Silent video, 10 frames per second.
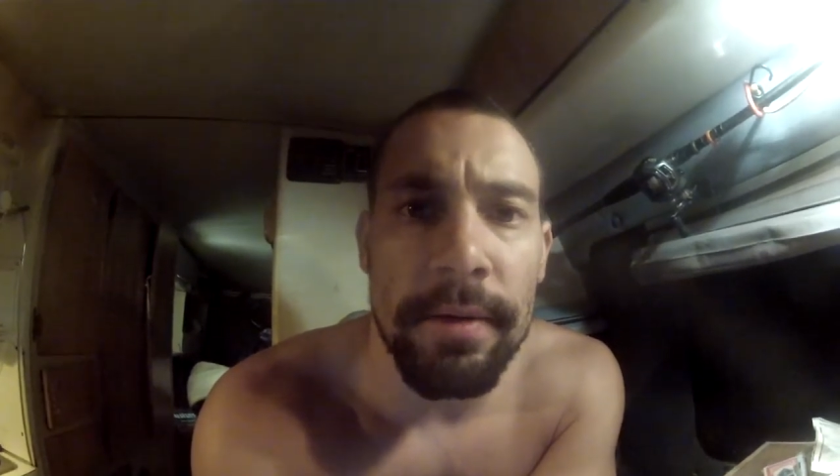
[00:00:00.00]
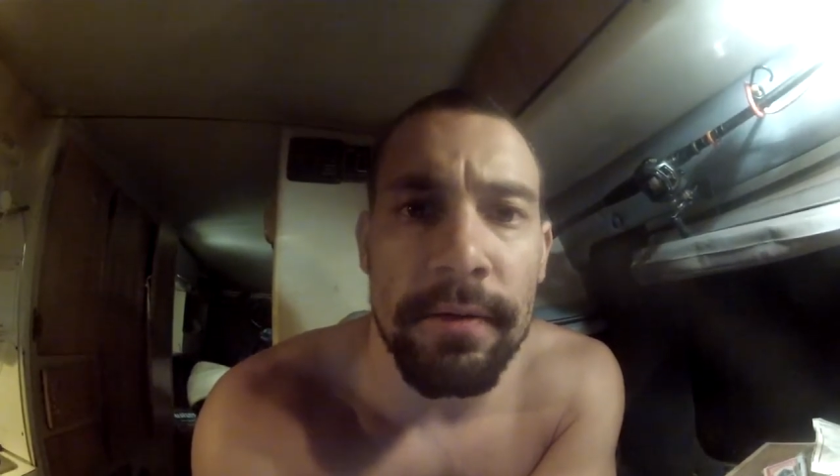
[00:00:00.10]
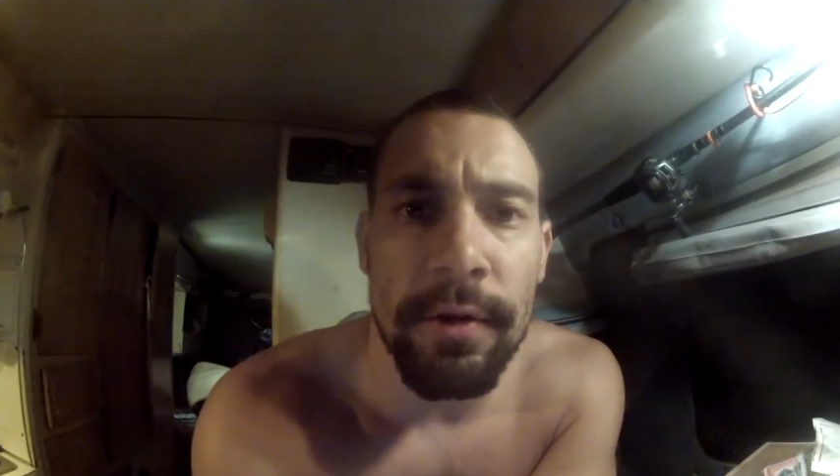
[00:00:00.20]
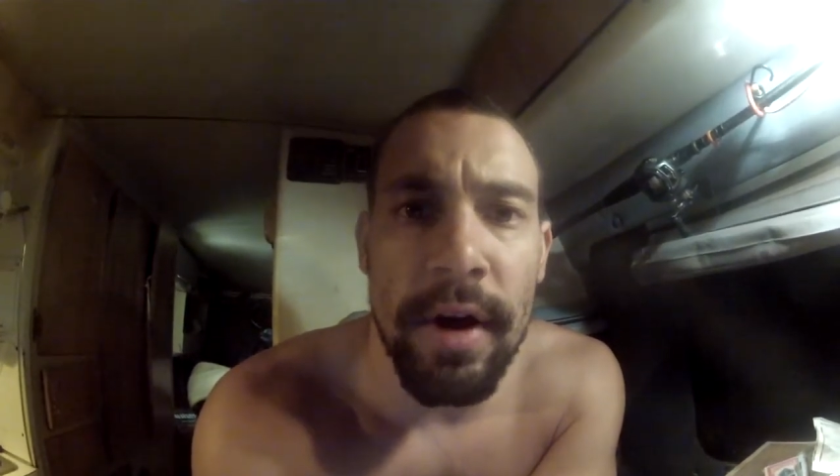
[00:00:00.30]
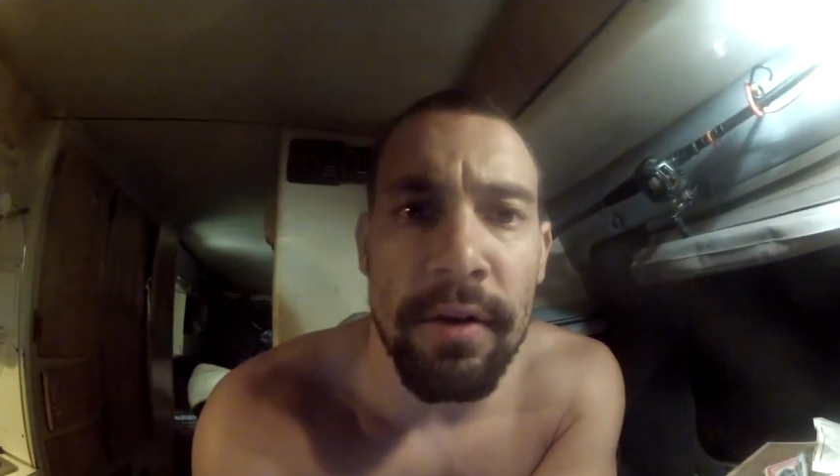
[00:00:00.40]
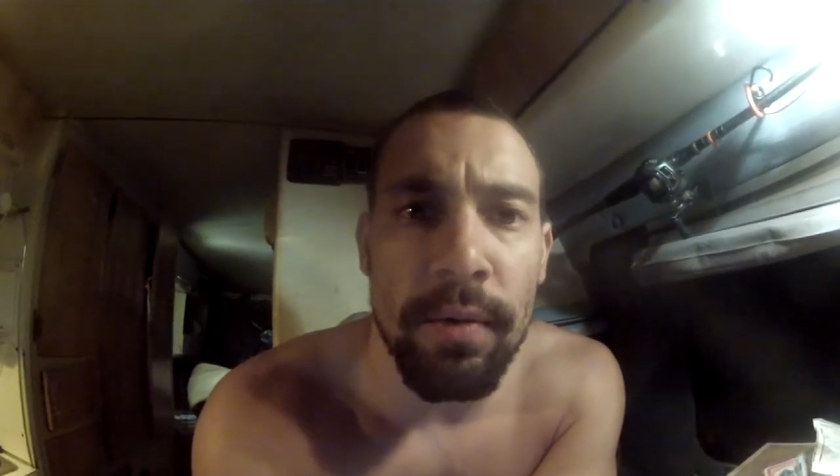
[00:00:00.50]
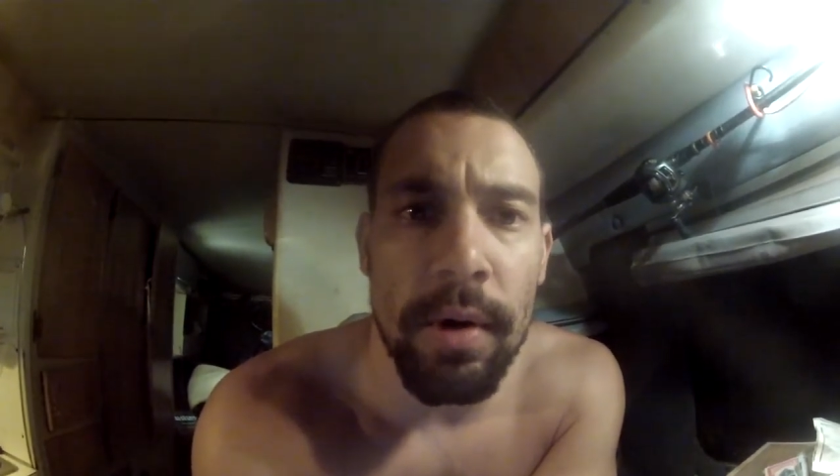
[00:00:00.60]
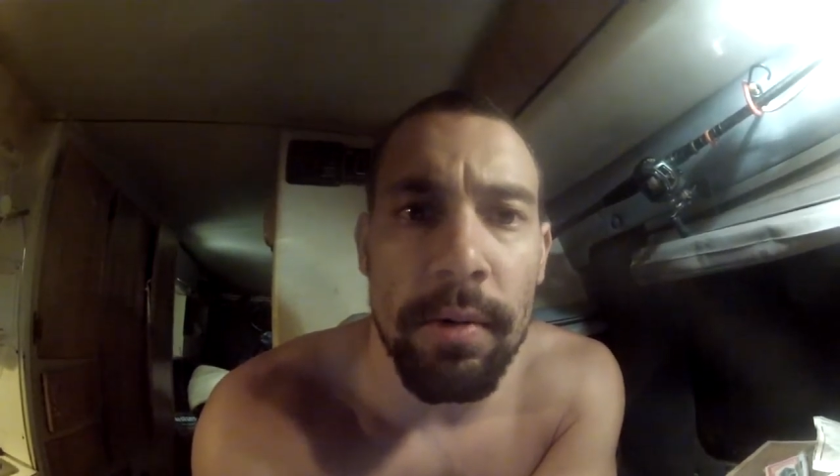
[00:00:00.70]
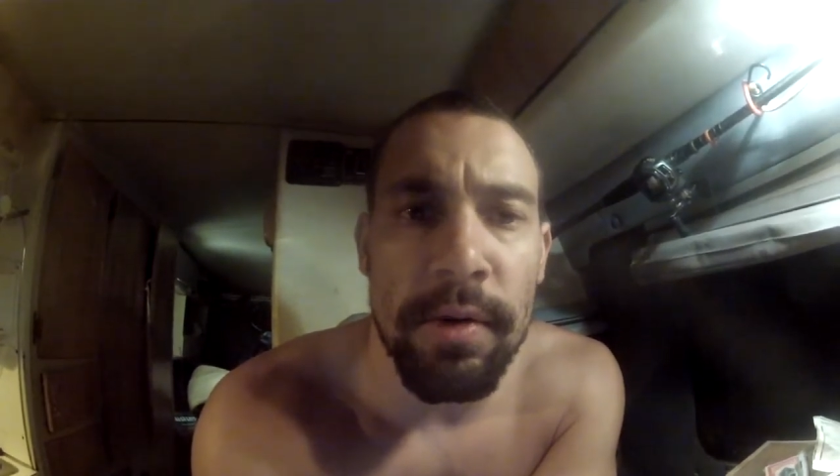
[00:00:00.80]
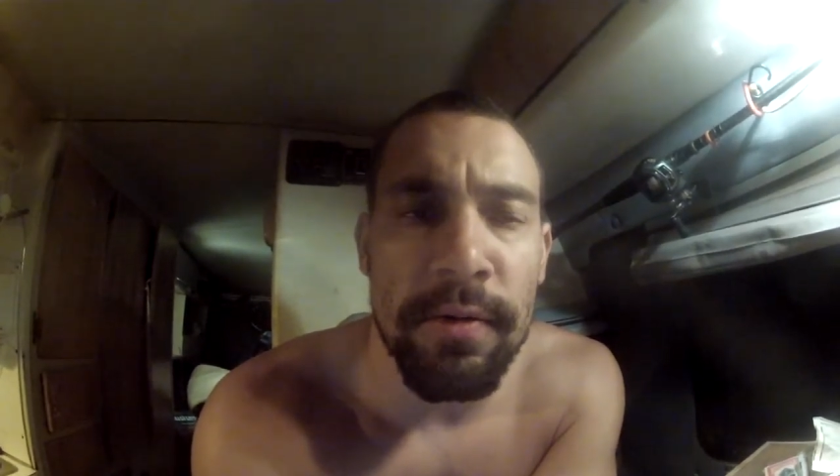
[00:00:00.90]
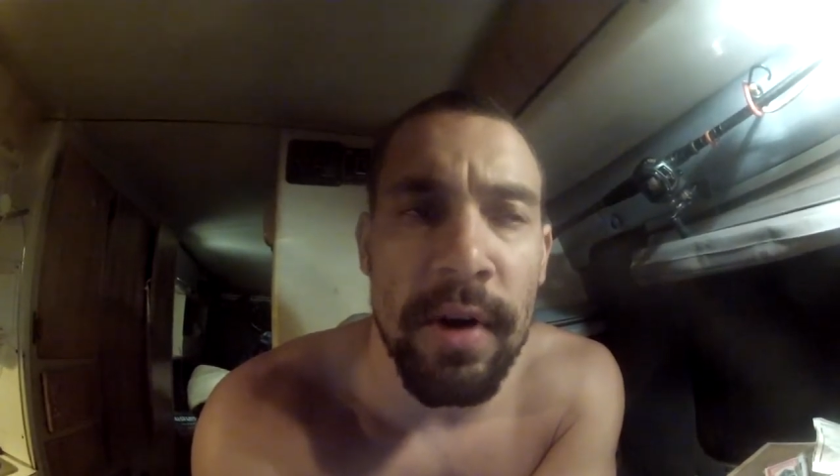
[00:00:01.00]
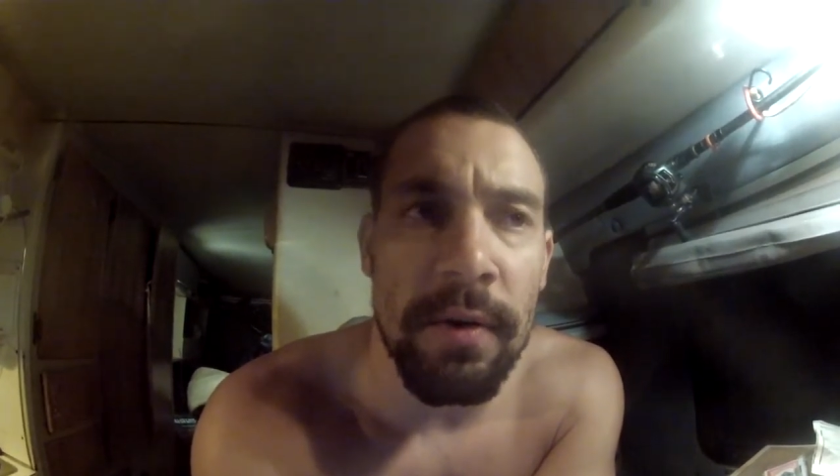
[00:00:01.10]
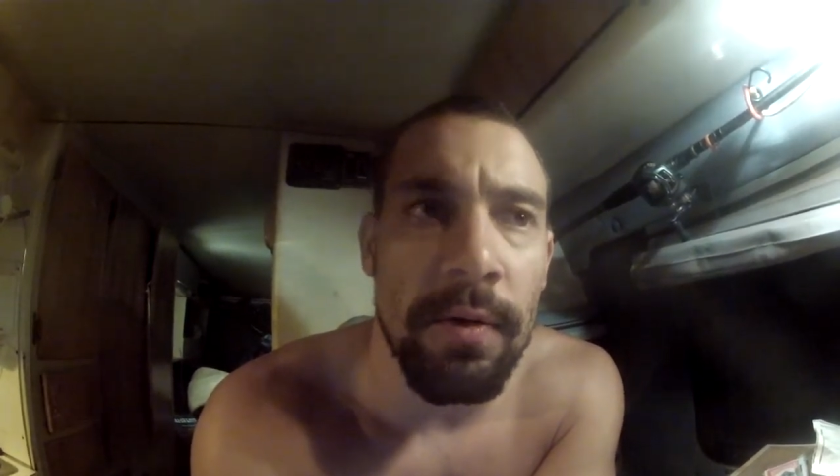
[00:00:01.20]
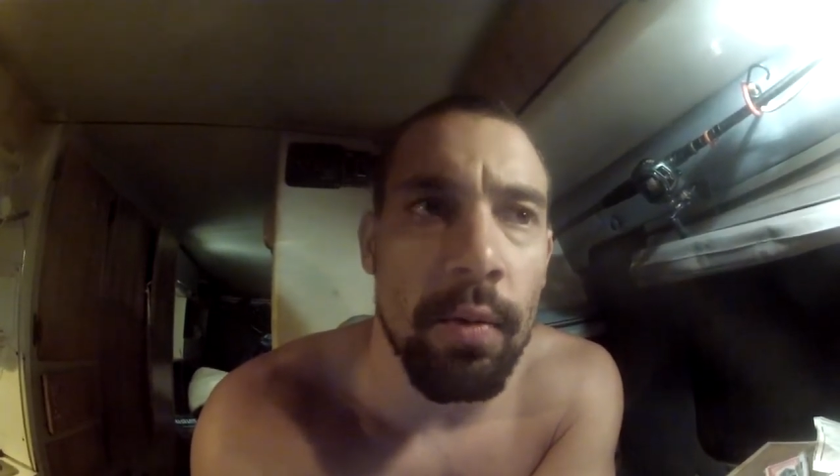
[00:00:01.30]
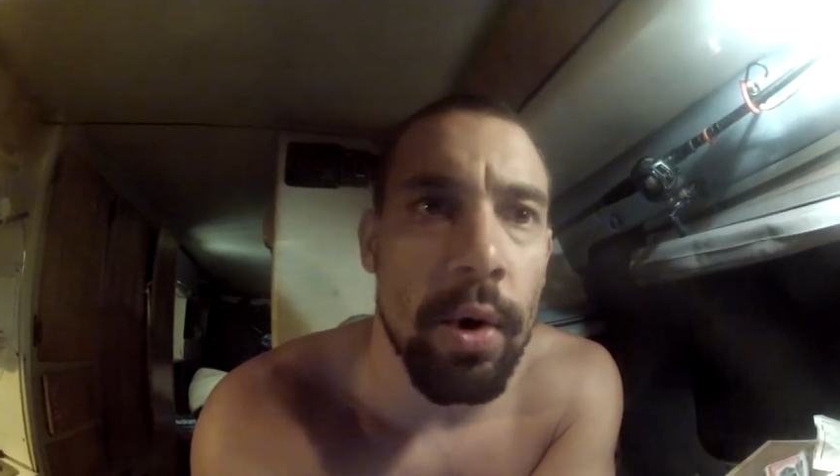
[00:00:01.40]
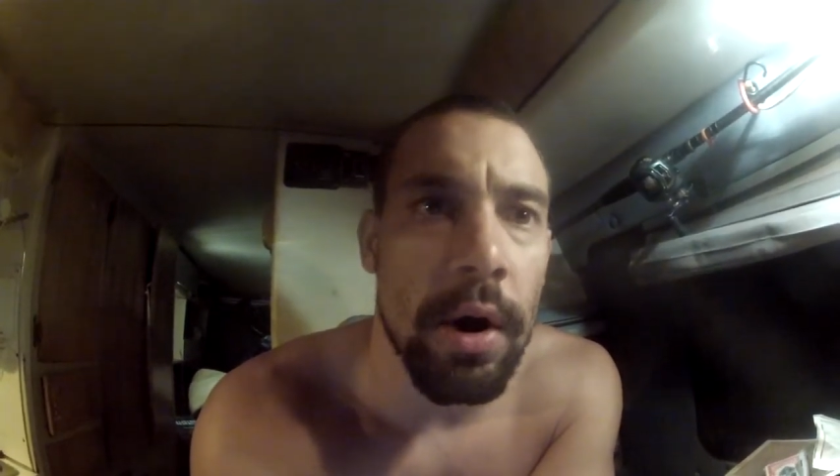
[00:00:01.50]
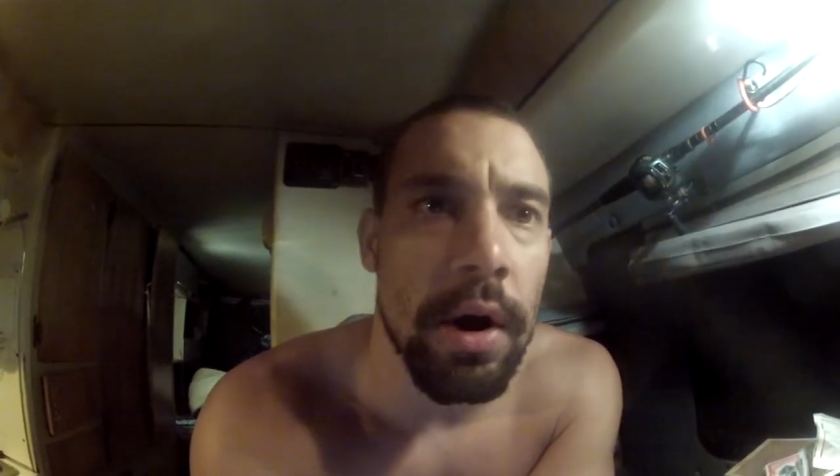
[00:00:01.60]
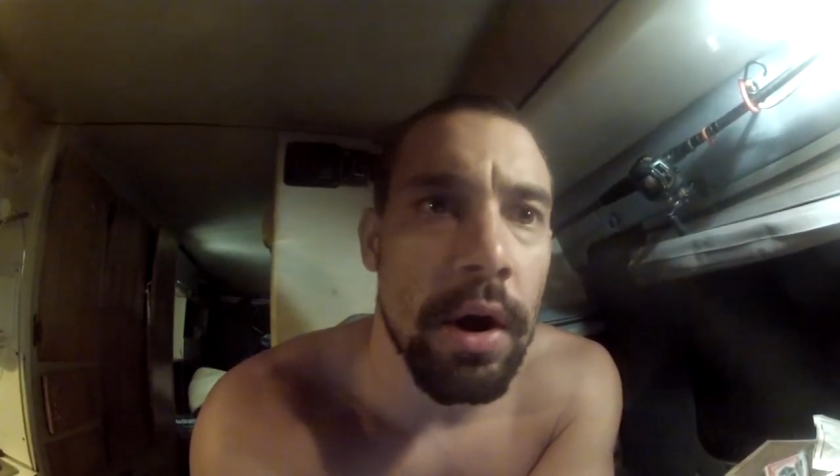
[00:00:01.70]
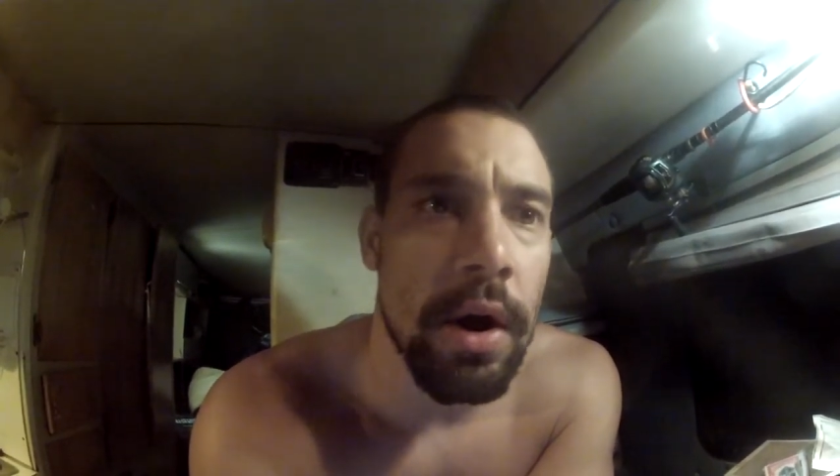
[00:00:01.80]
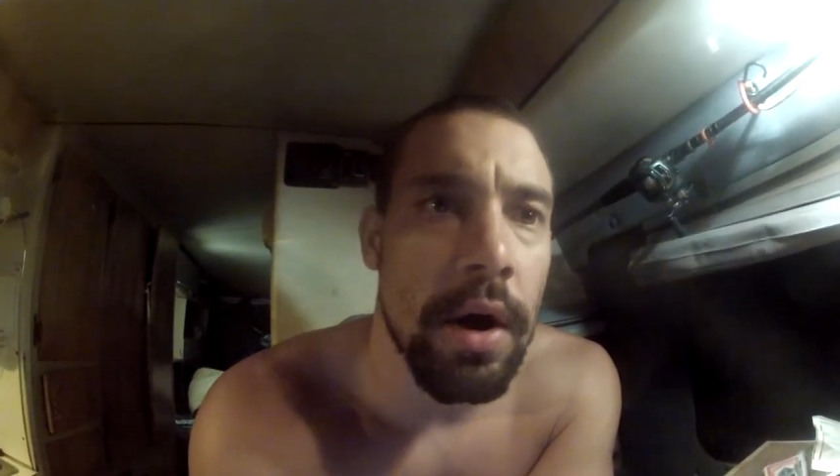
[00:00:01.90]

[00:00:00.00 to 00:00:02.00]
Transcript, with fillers: some food afterward with a friend from work.